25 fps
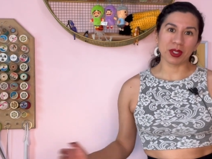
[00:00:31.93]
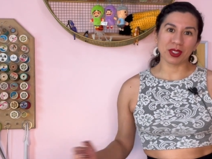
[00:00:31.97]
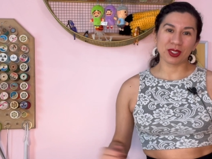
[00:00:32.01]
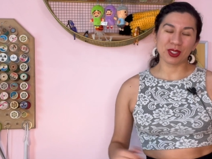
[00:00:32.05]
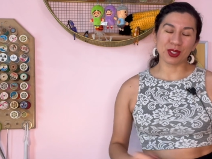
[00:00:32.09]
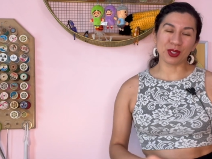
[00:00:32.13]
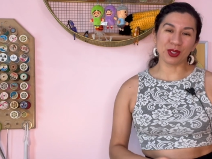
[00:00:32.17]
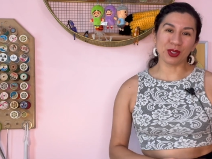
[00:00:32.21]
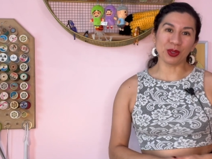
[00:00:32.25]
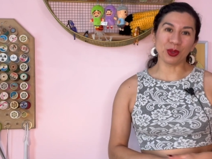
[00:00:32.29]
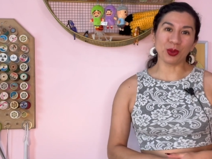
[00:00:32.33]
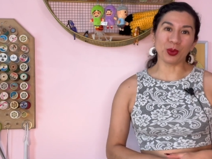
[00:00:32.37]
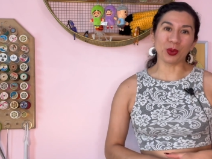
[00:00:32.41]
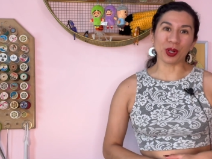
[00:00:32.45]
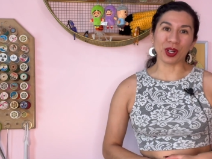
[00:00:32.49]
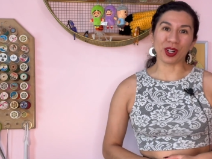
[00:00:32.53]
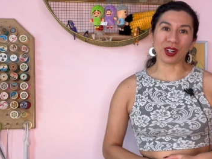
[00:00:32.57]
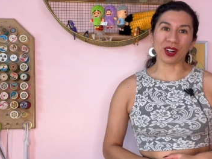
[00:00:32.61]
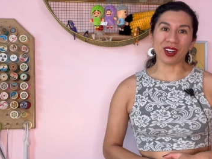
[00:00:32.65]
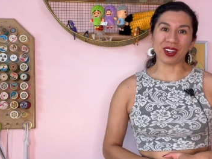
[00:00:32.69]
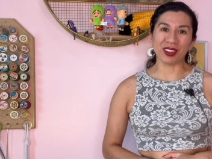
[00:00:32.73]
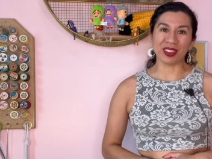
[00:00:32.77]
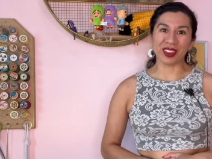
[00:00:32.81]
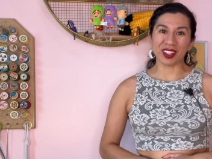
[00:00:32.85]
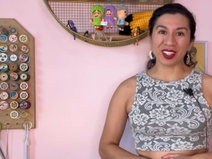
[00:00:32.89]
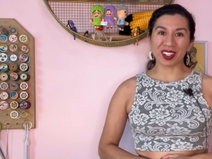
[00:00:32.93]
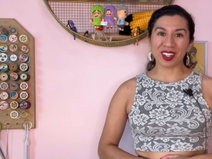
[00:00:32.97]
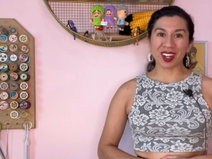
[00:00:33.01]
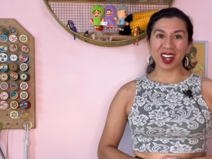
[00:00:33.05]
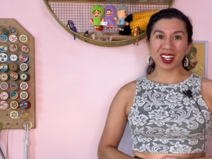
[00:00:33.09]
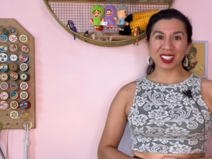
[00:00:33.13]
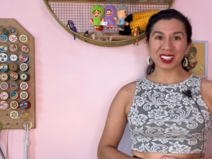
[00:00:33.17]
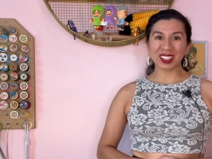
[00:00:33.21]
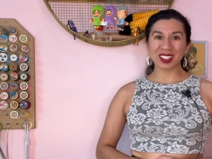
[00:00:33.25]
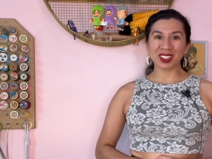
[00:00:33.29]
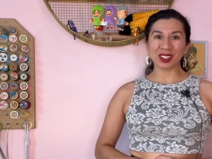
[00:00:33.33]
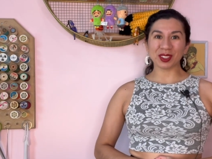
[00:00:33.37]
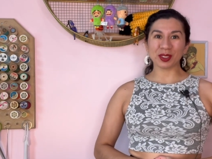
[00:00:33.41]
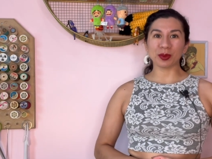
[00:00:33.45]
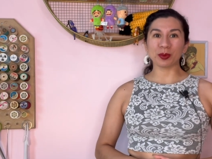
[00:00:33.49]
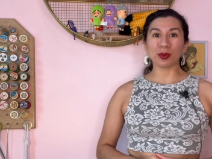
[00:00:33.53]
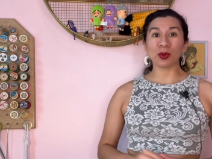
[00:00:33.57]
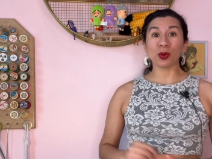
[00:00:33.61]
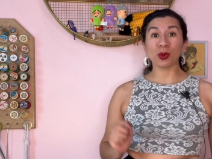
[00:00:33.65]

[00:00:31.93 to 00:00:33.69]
to work on their costume